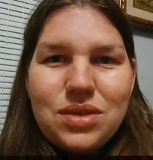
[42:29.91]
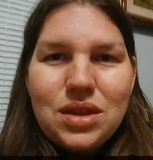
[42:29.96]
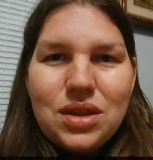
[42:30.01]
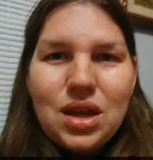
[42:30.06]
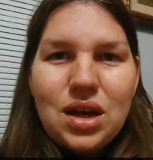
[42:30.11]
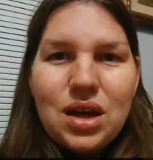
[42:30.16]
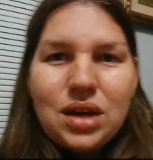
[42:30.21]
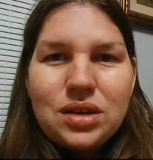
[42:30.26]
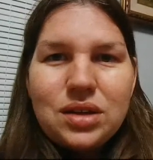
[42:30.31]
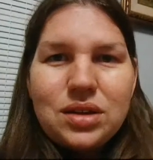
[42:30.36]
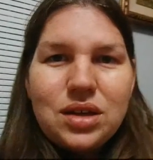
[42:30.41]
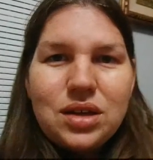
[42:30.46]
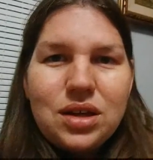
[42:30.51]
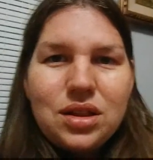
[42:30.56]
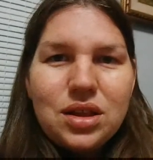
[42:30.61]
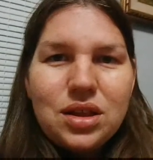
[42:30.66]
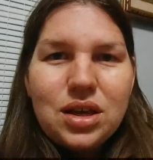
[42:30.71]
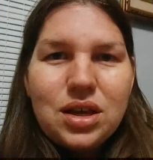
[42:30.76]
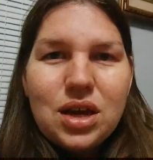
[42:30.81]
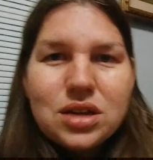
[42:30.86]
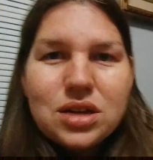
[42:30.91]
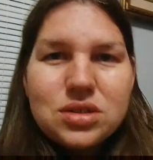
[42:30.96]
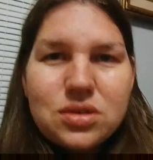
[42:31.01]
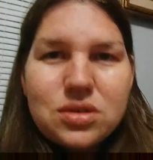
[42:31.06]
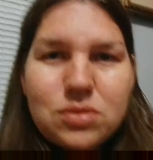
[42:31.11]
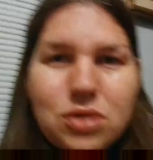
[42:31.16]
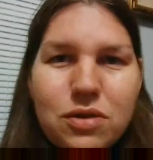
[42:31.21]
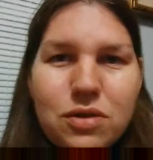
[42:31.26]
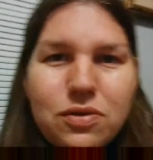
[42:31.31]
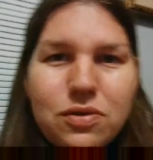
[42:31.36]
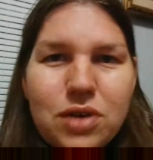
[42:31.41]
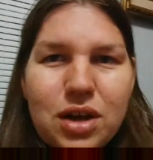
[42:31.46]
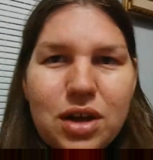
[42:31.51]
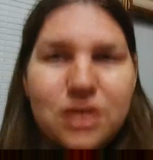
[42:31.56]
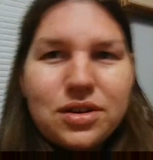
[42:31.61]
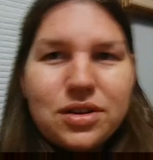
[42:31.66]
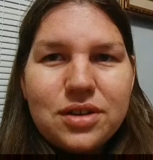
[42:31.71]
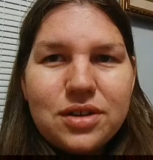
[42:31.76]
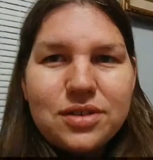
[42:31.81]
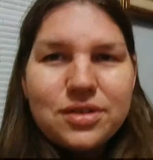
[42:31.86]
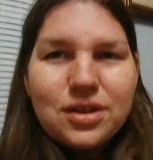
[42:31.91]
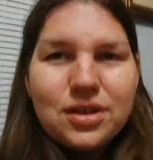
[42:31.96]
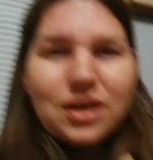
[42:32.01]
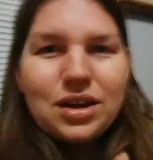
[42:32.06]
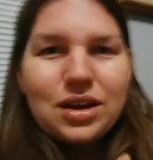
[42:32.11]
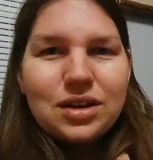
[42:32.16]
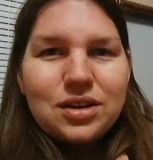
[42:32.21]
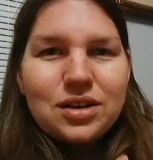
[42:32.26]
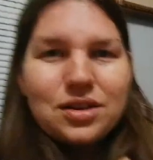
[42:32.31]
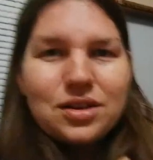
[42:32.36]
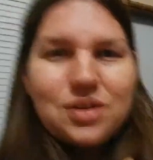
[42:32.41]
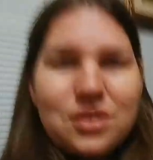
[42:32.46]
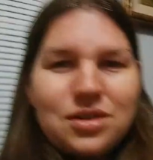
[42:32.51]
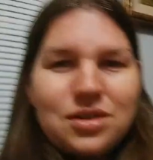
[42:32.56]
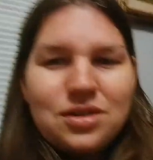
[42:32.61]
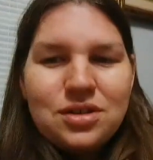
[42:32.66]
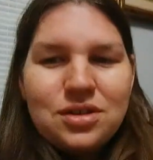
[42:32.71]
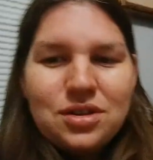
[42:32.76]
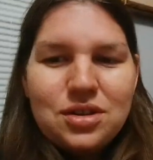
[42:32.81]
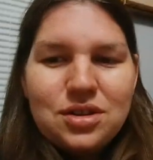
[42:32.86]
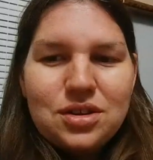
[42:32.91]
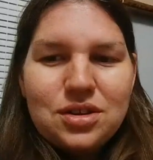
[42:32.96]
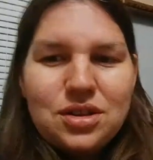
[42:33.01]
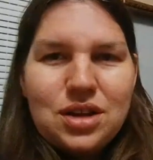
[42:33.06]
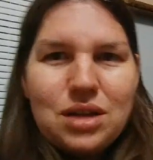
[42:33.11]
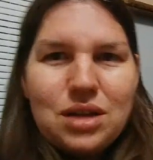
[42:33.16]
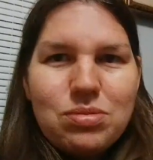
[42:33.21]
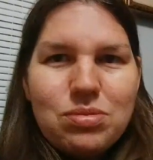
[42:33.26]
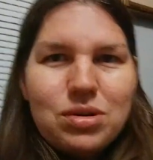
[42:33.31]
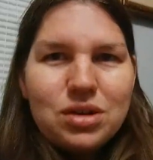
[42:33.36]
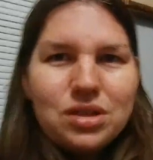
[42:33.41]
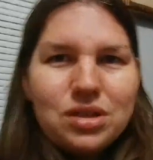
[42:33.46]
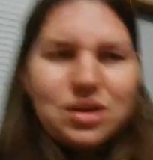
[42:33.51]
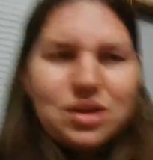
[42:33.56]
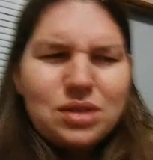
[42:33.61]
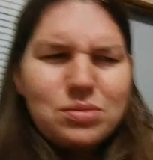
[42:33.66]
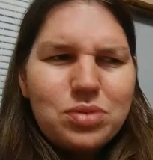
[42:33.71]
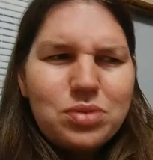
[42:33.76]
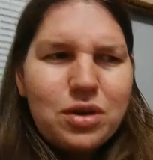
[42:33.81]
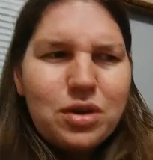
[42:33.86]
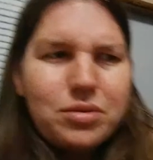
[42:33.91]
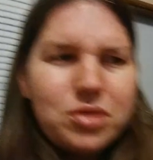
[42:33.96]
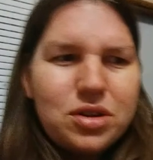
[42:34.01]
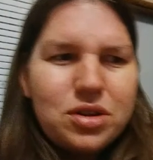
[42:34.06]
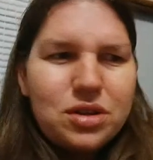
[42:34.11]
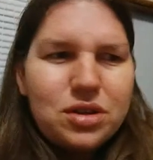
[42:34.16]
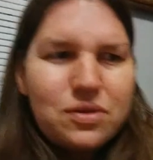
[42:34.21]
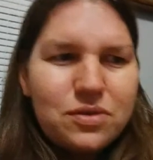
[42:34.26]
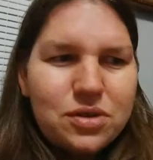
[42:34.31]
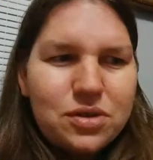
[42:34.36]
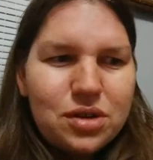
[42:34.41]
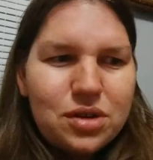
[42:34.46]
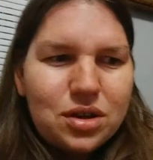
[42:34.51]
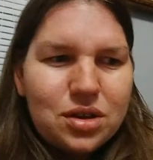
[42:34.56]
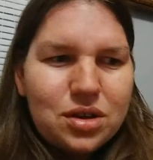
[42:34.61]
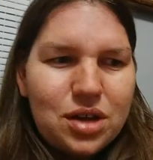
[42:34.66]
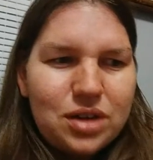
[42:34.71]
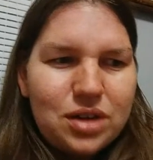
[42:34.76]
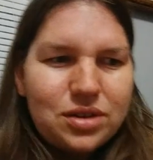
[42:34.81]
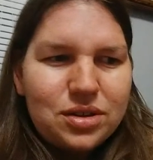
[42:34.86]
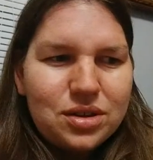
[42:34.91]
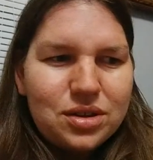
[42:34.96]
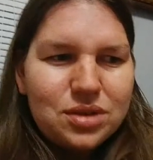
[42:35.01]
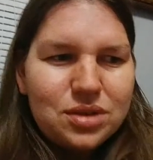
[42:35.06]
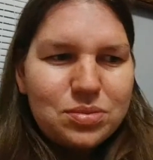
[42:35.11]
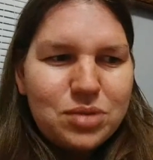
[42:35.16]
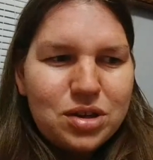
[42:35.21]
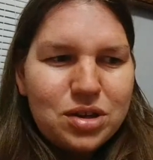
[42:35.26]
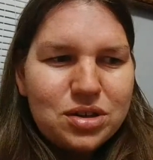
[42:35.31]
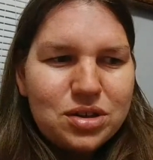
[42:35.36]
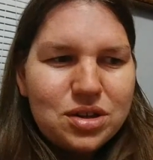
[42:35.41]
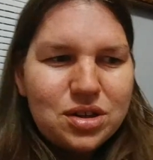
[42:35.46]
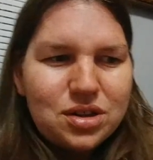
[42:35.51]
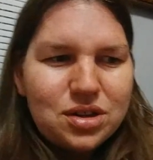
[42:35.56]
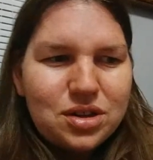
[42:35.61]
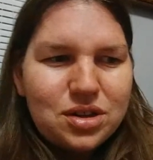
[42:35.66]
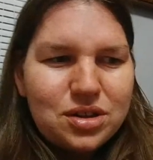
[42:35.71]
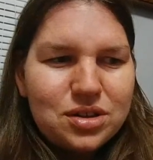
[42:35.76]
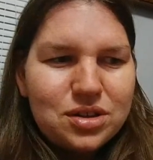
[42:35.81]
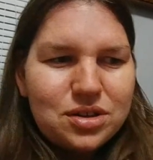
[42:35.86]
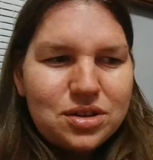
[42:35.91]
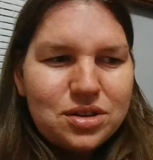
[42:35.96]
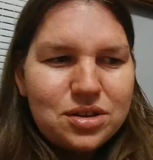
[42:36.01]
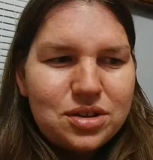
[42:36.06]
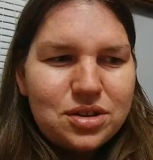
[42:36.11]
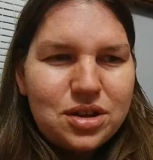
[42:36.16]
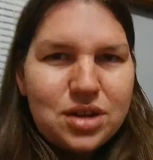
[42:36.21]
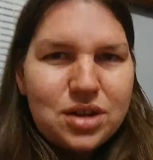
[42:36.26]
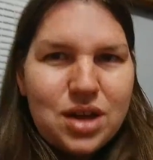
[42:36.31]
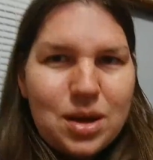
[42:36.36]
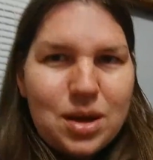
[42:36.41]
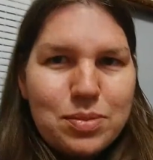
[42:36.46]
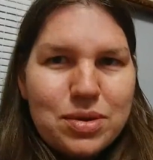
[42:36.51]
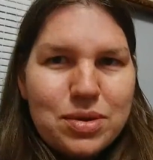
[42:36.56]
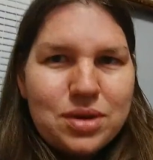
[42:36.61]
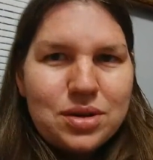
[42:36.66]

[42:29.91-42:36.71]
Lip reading: I see the actual roof raise in sight that I've been kind of promising for like the last 6 months, and it just didn't happen.